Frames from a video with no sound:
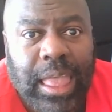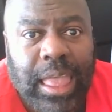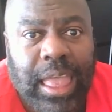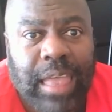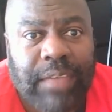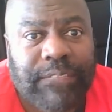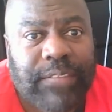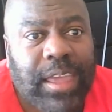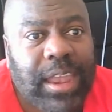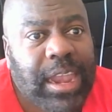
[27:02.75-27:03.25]

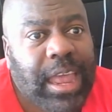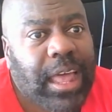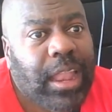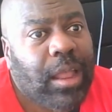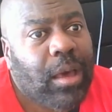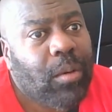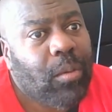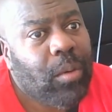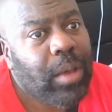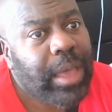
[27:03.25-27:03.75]
if
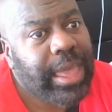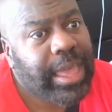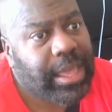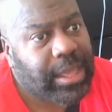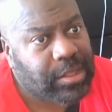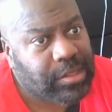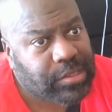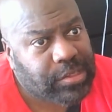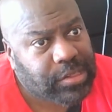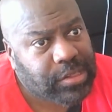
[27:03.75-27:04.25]
Canelo
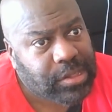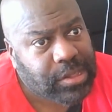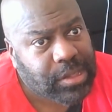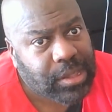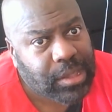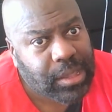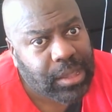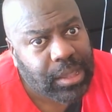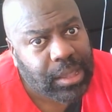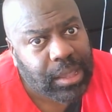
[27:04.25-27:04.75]
wins,
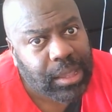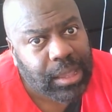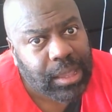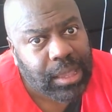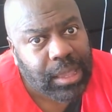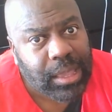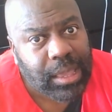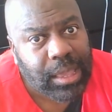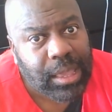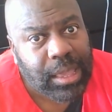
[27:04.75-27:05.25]

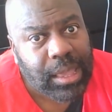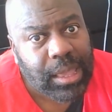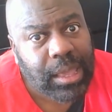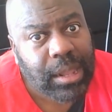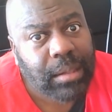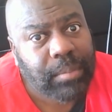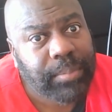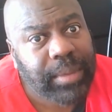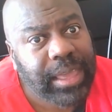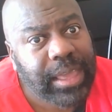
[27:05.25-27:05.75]

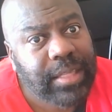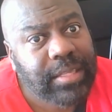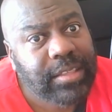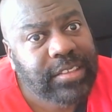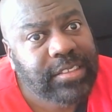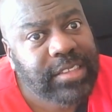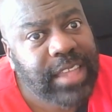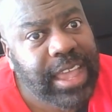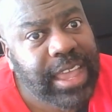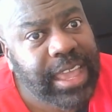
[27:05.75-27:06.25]
it'll be in the
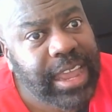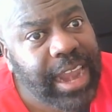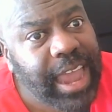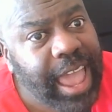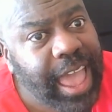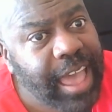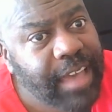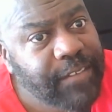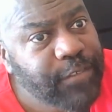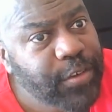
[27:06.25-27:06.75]
second
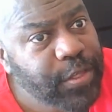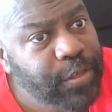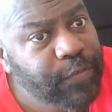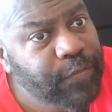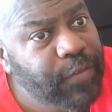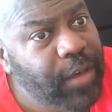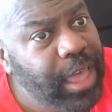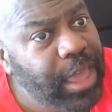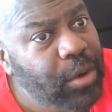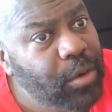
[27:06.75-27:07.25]
half of the
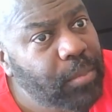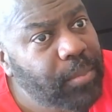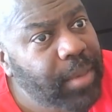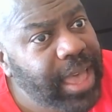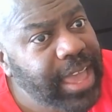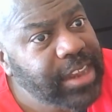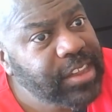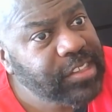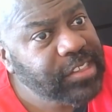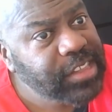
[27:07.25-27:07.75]
fight or
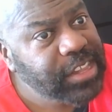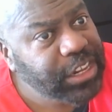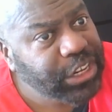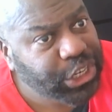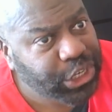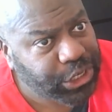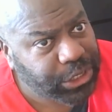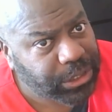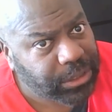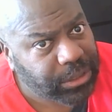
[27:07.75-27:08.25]
by
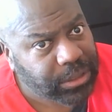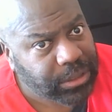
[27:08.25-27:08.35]
decision.